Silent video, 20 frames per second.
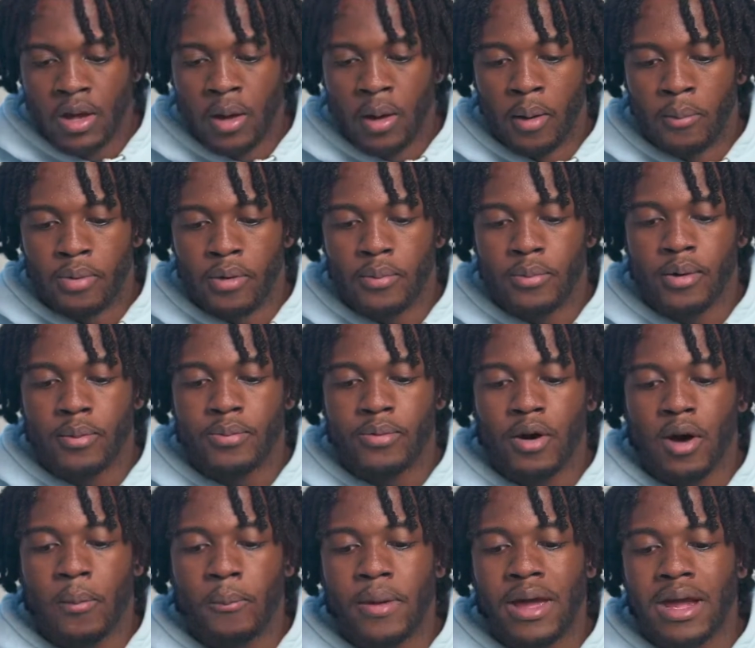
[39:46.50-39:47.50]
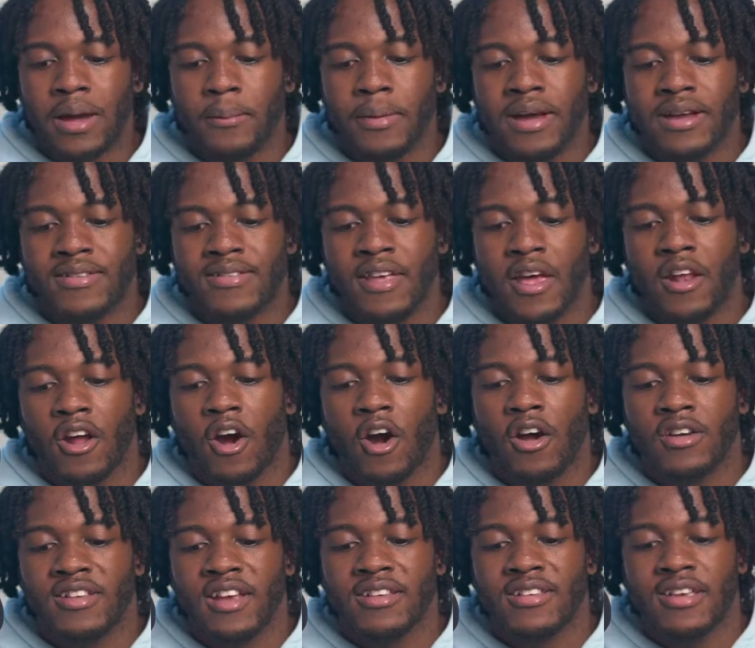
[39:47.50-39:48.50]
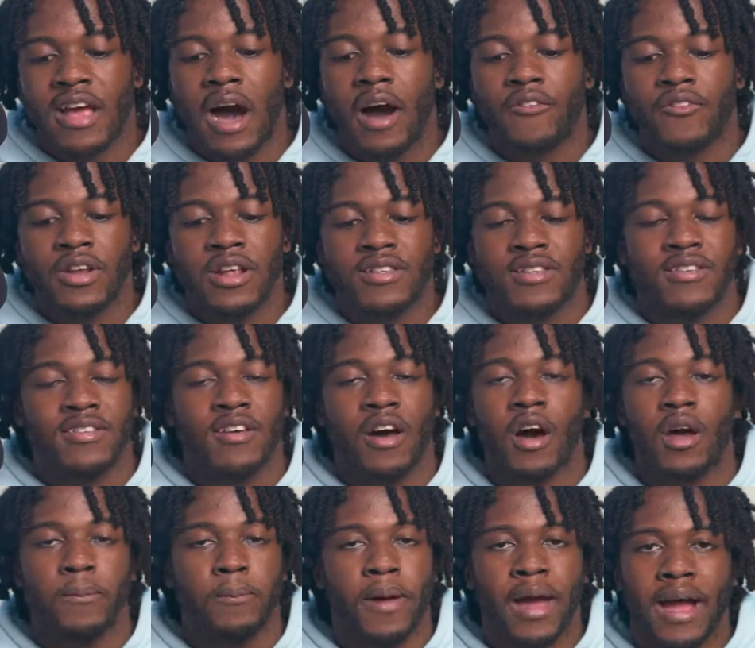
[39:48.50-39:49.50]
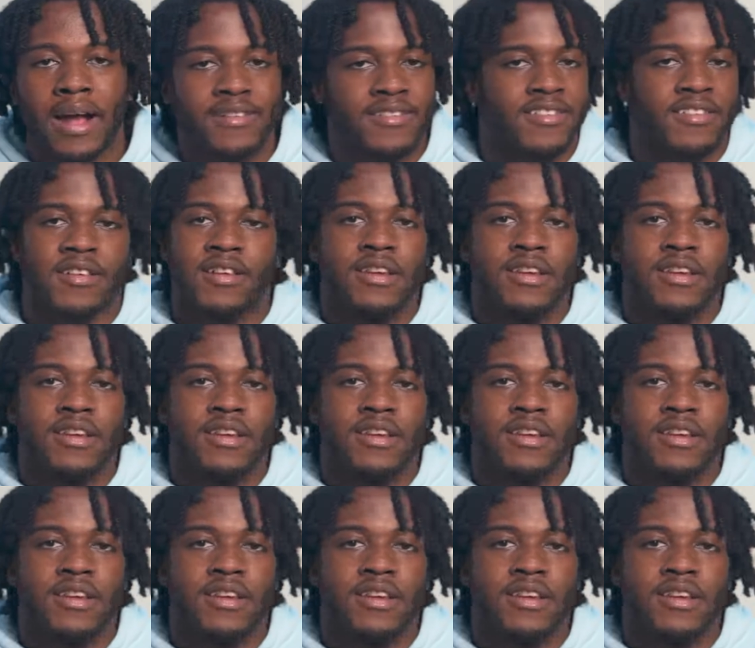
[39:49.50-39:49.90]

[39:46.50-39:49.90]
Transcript: Boom, boom, boom. Mega Man said, RJ's confidence is unmatched.